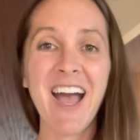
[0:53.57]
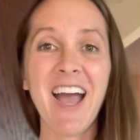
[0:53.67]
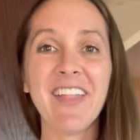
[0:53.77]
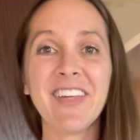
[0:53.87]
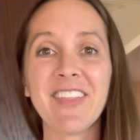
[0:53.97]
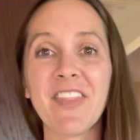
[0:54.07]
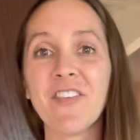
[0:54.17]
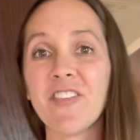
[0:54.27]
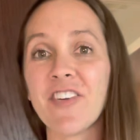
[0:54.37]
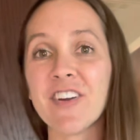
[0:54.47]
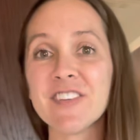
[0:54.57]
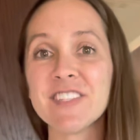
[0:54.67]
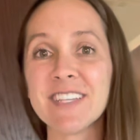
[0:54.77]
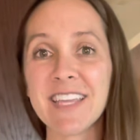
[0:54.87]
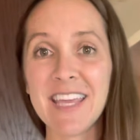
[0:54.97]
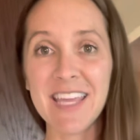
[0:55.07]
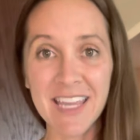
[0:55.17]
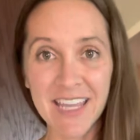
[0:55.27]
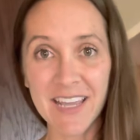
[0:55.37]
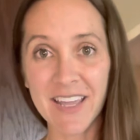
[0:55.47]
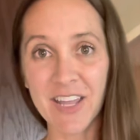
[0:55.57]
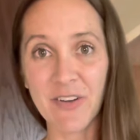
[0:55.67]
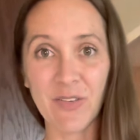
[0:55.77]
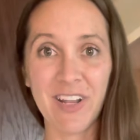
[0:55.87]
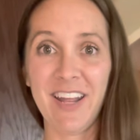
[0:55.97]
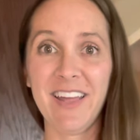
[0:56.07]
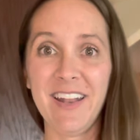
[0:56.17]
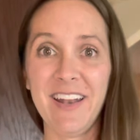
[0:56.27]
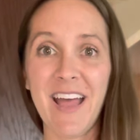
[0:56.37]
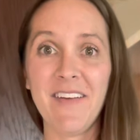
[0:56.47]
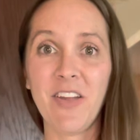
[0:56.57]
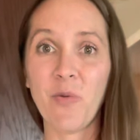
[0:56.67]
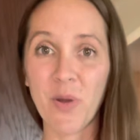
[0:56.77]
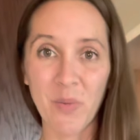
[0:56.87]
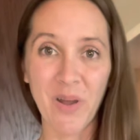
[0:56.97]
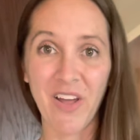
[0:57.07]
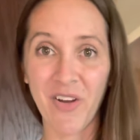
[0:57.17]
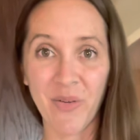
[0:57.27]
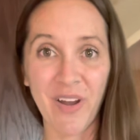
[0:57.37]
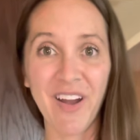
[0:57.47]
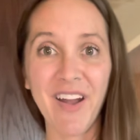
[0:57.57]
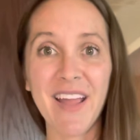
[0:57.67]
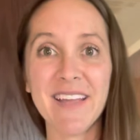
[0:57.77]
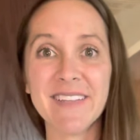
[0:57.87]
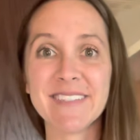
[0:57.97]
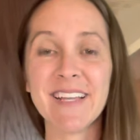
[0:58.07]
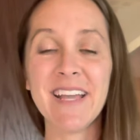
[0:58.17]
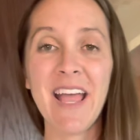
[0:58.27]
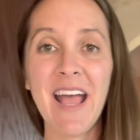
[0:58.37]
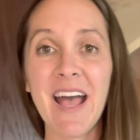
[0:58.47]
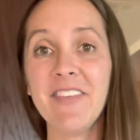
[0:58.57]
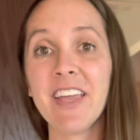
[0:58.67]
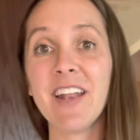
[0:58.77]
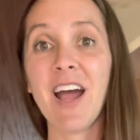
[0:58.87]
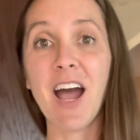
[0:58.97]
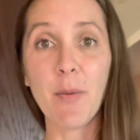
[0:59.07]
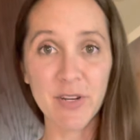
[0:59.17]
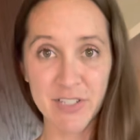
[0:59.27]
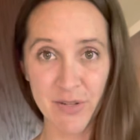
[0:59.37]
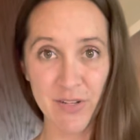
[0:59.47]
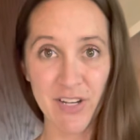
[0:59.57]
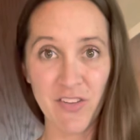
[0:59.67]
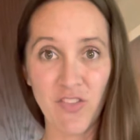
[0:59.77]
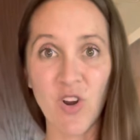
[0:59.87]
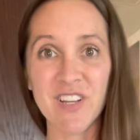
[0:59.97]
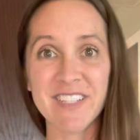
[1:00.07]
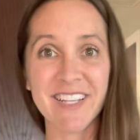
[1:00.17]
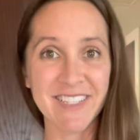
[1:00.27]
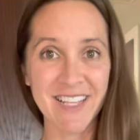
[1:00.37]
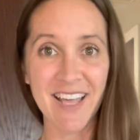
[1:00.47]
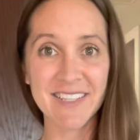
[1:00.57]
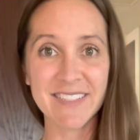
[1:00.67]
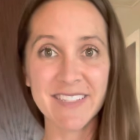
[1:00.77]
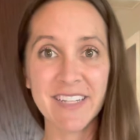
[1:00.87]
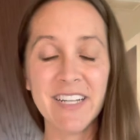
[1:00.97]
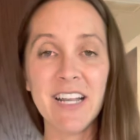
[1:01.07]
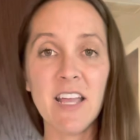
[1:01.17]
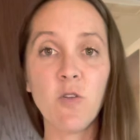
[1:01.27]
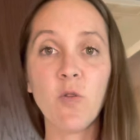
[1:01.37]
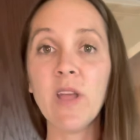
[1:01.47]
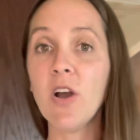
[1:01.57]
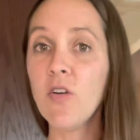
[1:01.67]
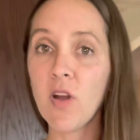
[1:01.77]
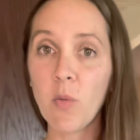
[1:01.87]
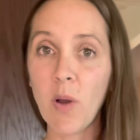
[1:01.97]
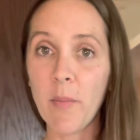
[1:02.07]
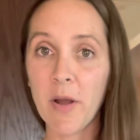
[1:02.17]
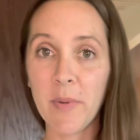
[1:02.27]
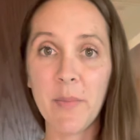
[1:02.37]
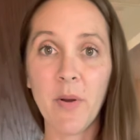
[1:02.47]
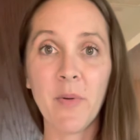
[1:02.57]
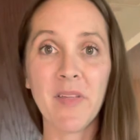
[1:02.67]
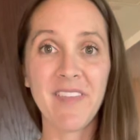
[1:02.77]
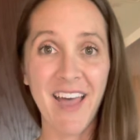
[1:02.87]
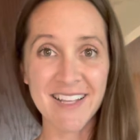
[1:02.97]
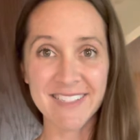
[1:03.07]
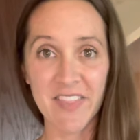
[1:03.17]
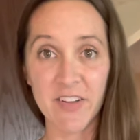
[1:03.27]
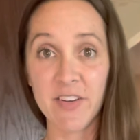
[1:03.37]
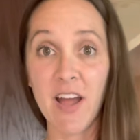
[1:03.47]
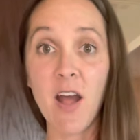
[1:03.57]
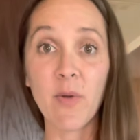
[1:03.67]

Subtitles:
I think that the first key ingredient in having a worthwhile career is having an opportunity for success. If we overwhelm our people with tasks that they're not